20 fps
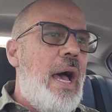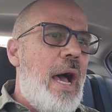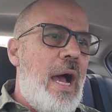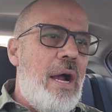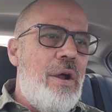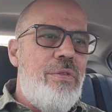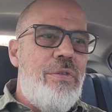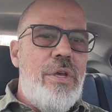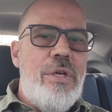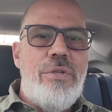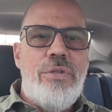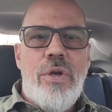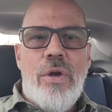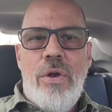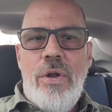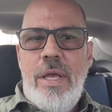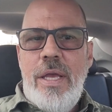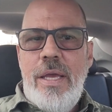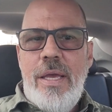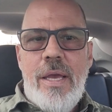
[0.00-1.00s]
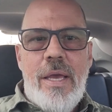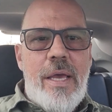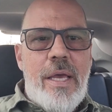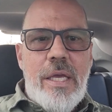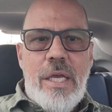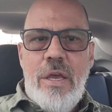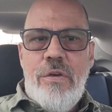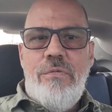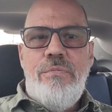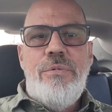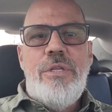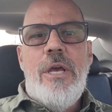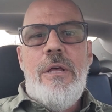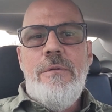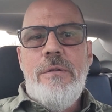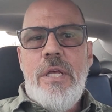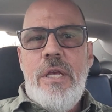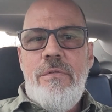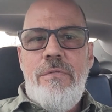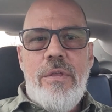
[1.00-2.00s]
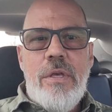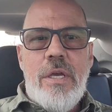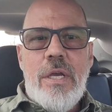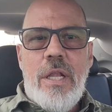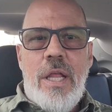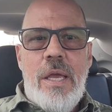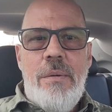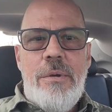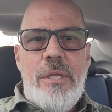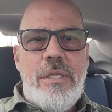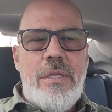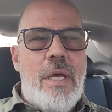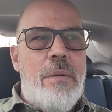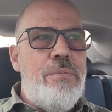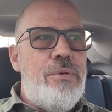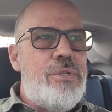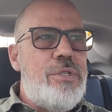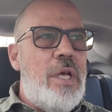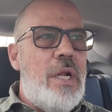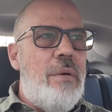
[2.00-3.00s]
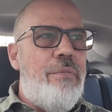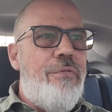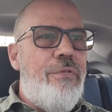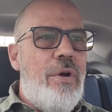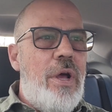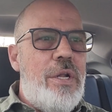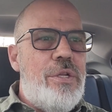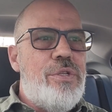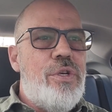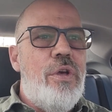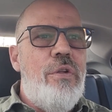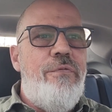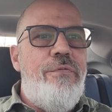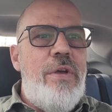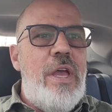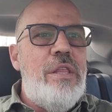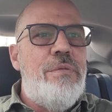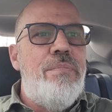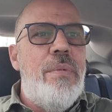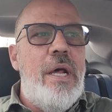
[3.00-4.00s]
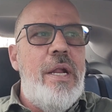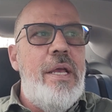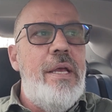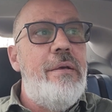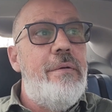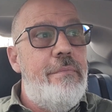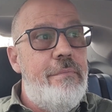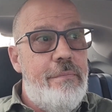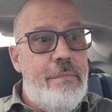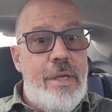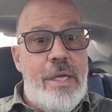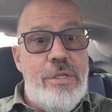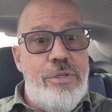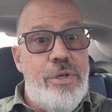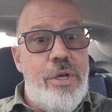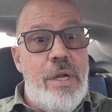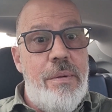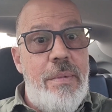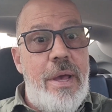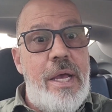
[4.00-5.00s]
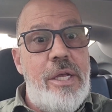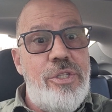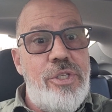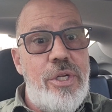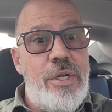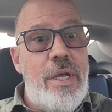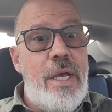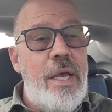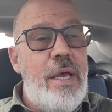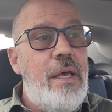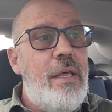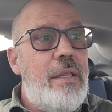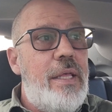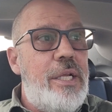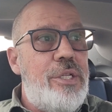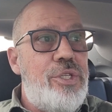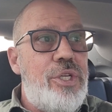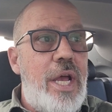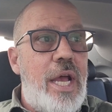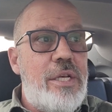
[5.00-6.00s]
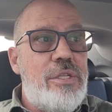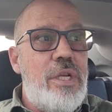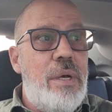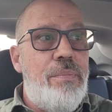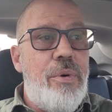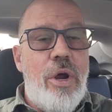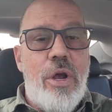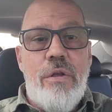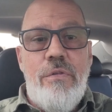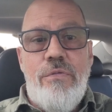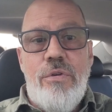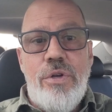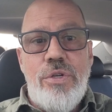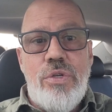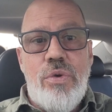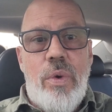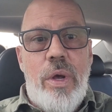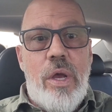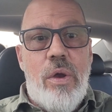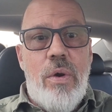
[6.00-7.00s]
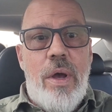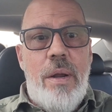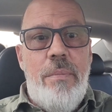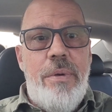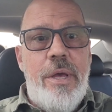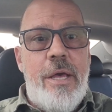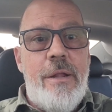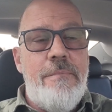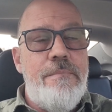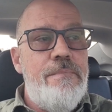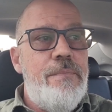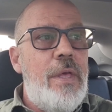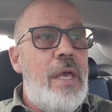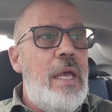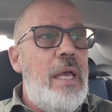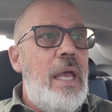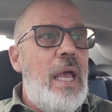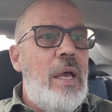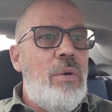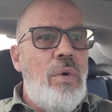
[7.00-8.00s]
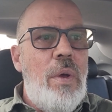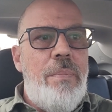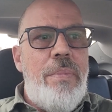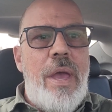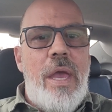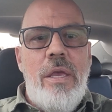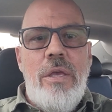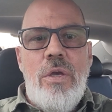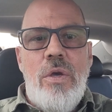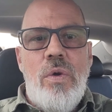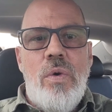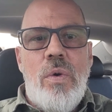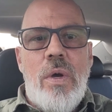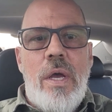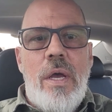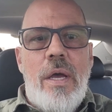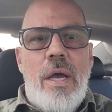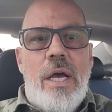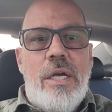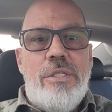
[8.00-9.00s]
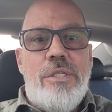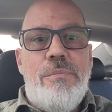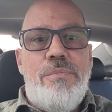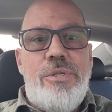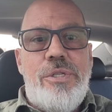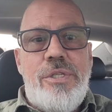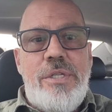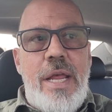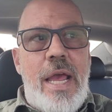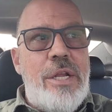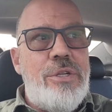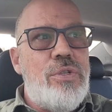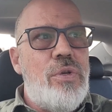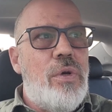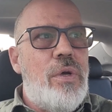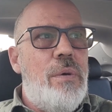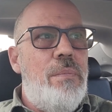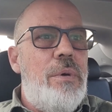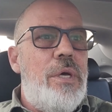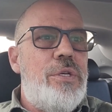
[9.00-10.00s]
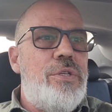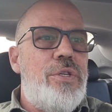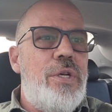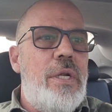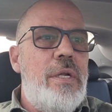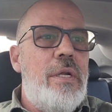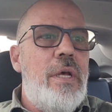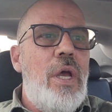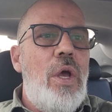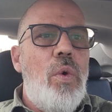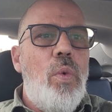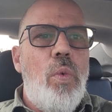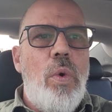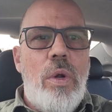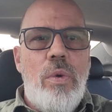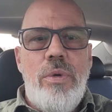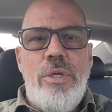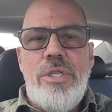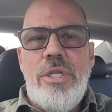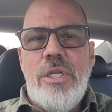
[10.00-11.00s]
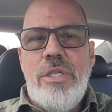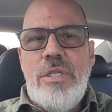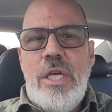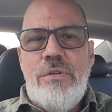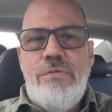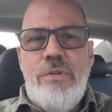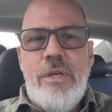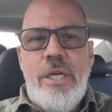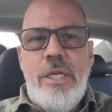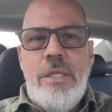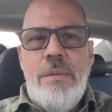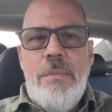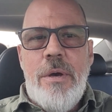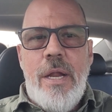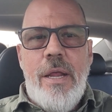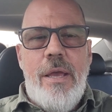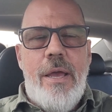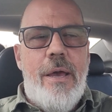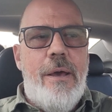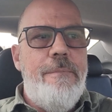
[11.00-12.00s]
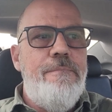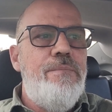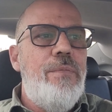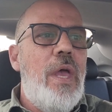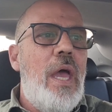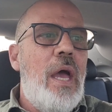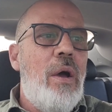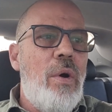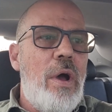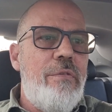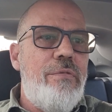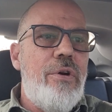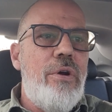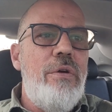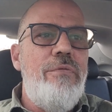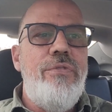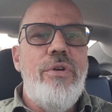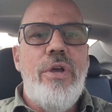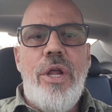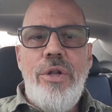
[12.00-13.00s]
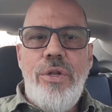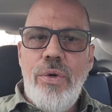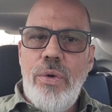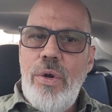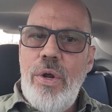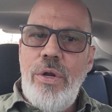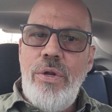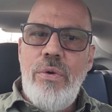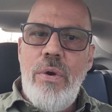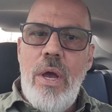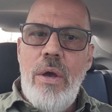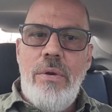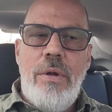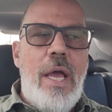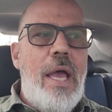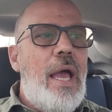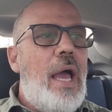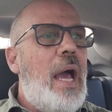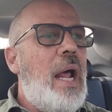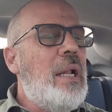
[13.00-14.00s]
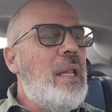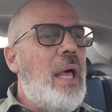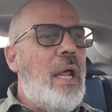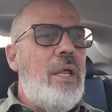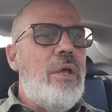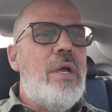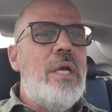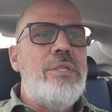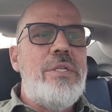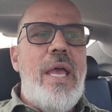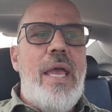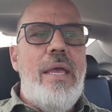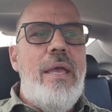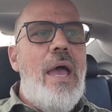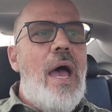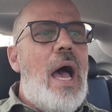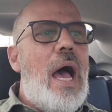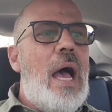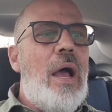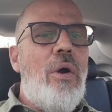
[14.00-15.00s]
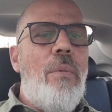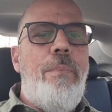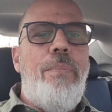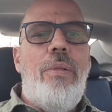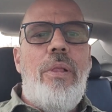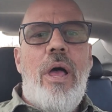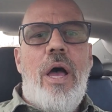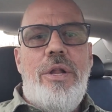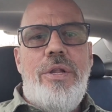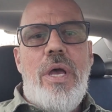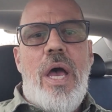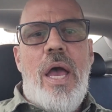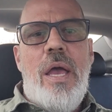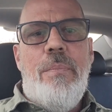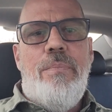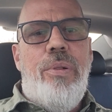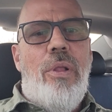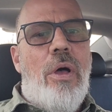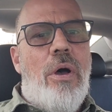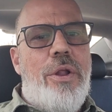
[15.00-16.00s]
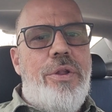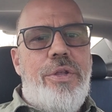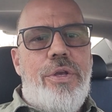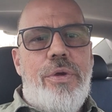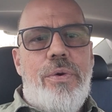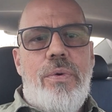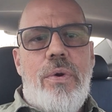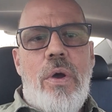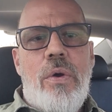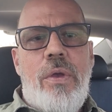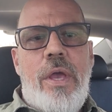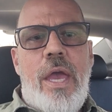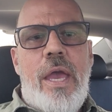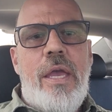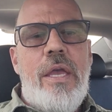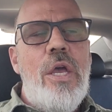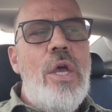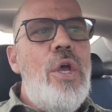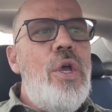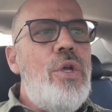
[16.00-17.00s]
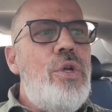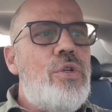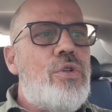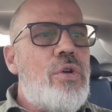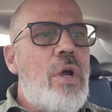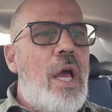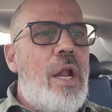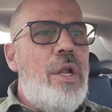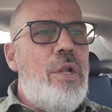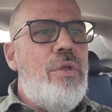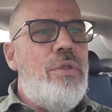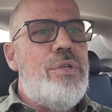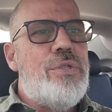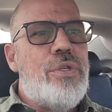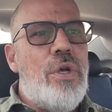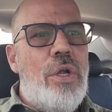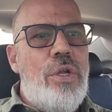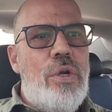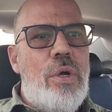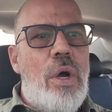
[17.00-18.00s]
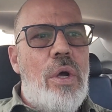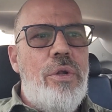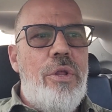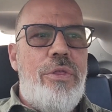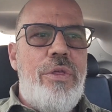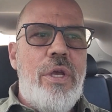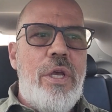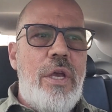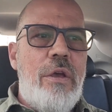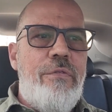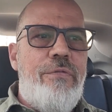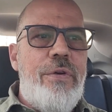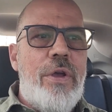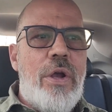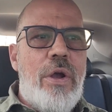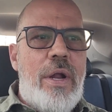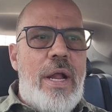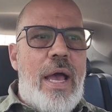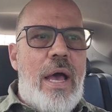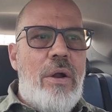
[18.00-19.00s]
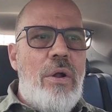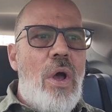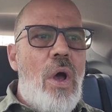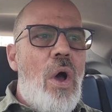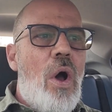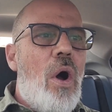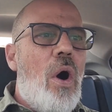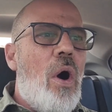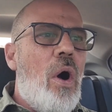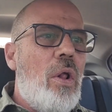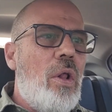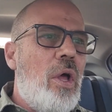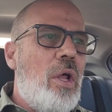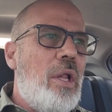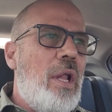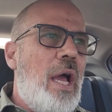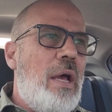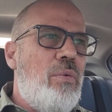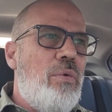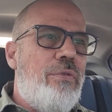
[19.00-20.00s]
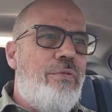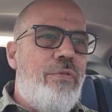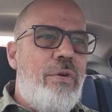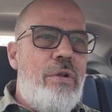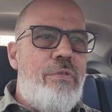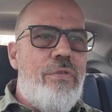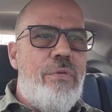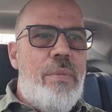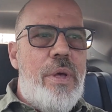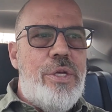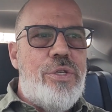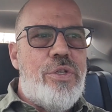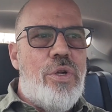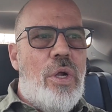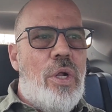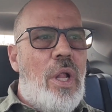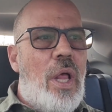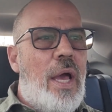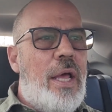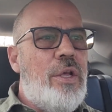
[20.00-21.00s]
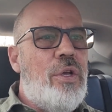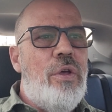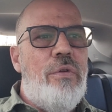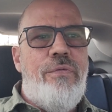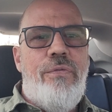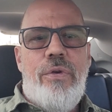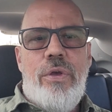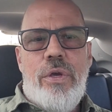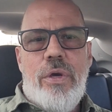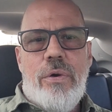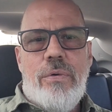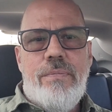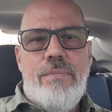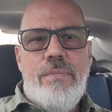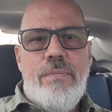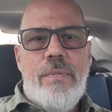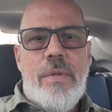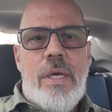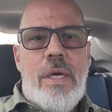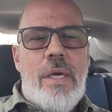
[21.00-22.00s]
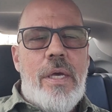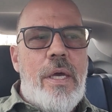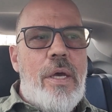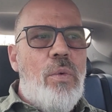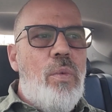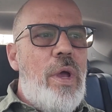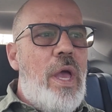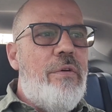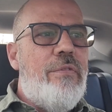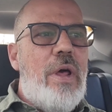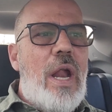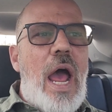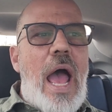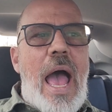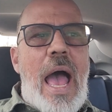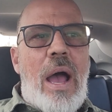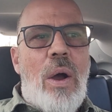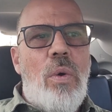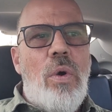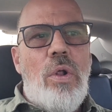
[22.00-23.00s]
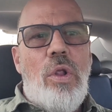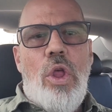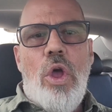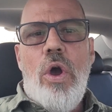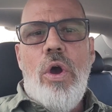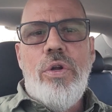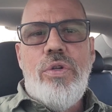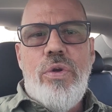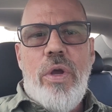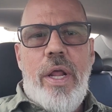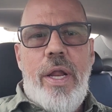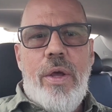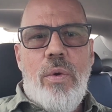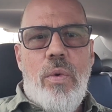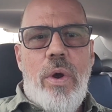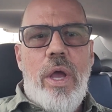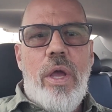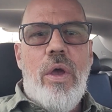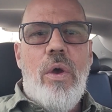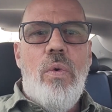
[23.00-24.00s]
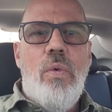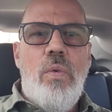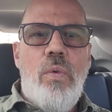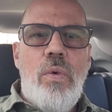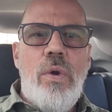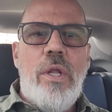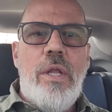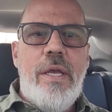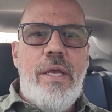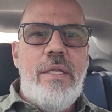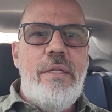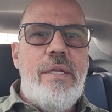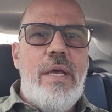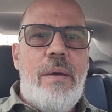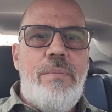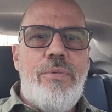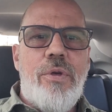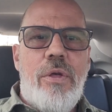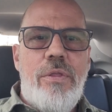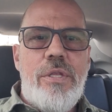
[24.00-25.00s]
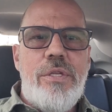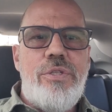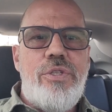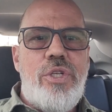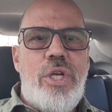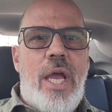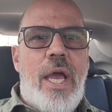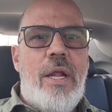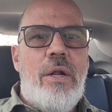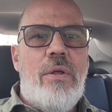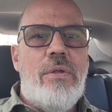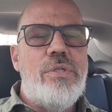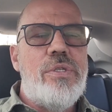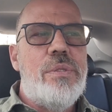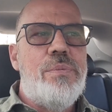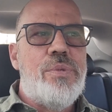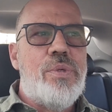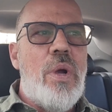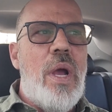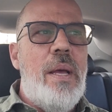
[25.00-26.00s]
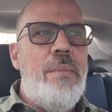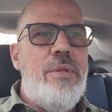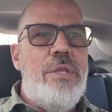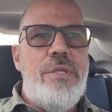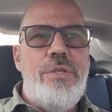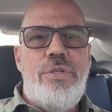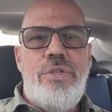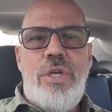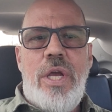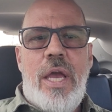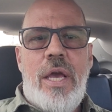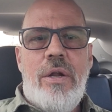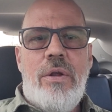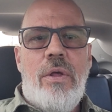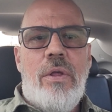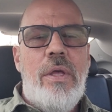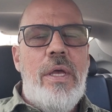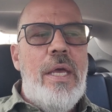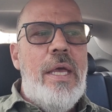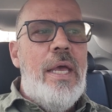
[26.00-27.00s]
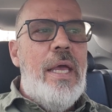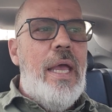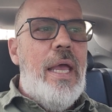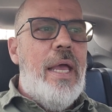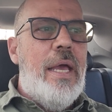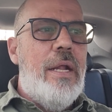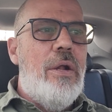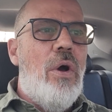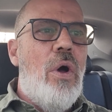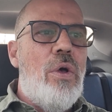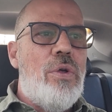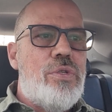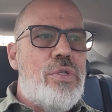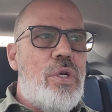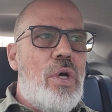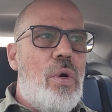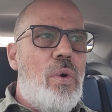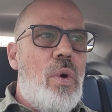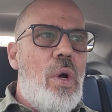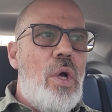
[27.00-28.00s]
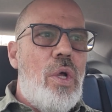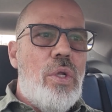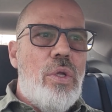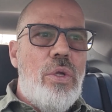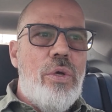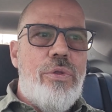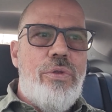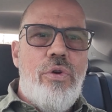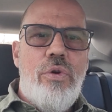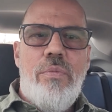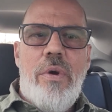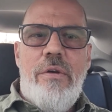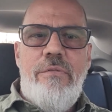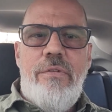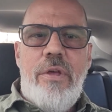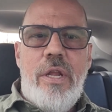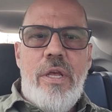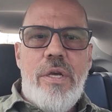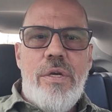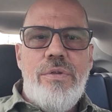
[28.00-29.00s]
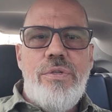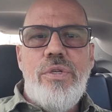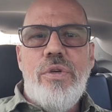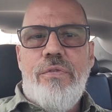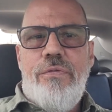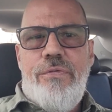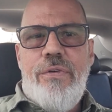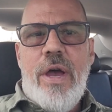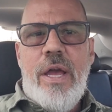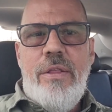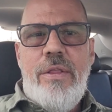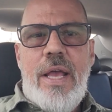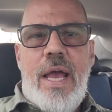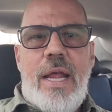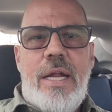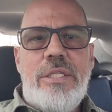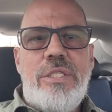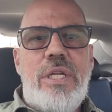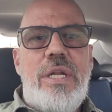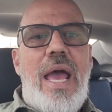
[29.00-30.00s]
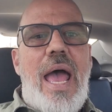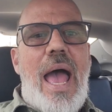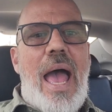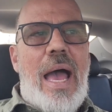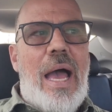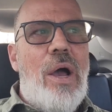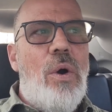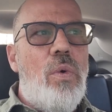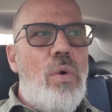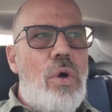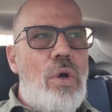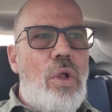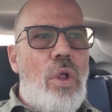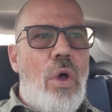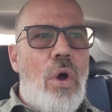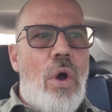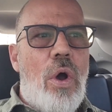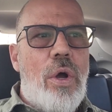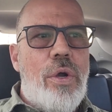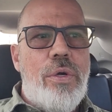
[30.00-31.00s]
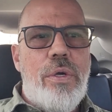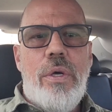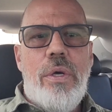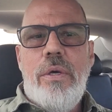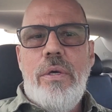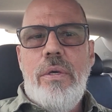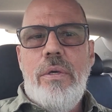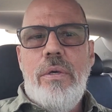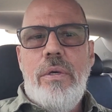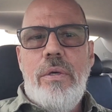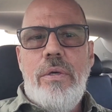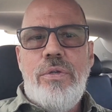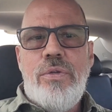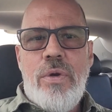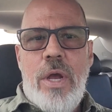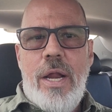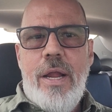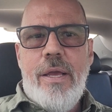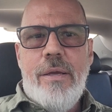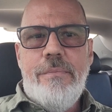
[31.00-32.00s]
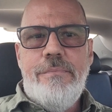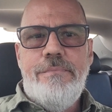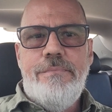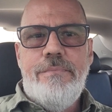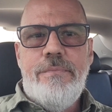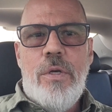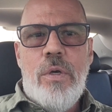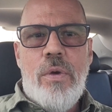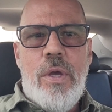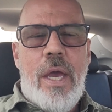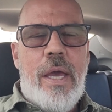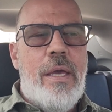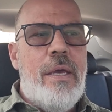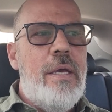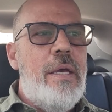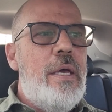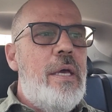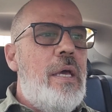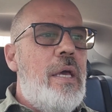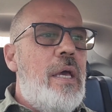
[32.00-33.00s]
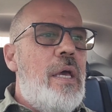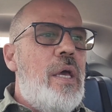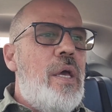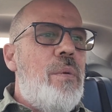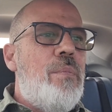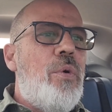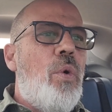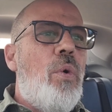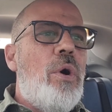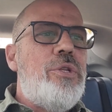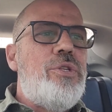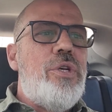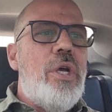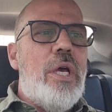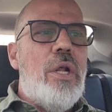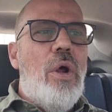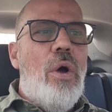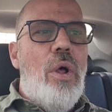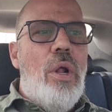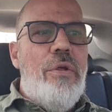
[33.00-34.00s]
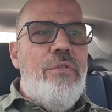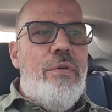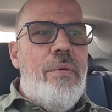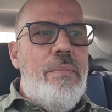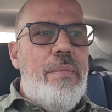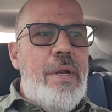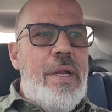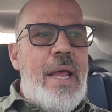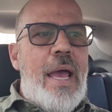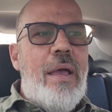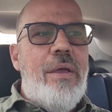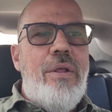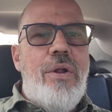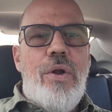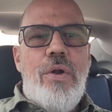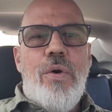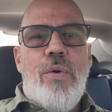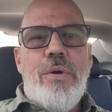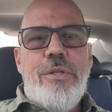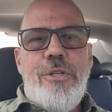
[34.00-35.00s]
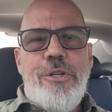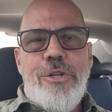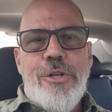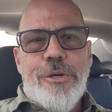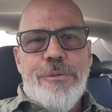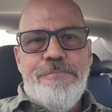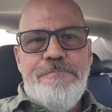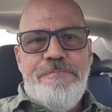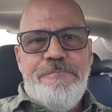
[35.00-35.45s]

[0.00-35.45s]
hire the attorney, give them 10, give the claimant 10% up front as good faith money, as you can imagine. That jacks up our conversion rate quite a bit. And we pay you a substantial commission when we successfully get the money out. However, if you're going to do it on your own, a lot of you guys, hey, I applaud, I applaud you. Okay. You're trying to do this on your own. You think you can figure it out all online with free information online. Good for you. We have an hour long training where I go really in depth on this channel. Subscribe to this channel and also look through my videos. You'll find that it's an hour long training. Okay. But once you get a hold of them, now you don't know what to do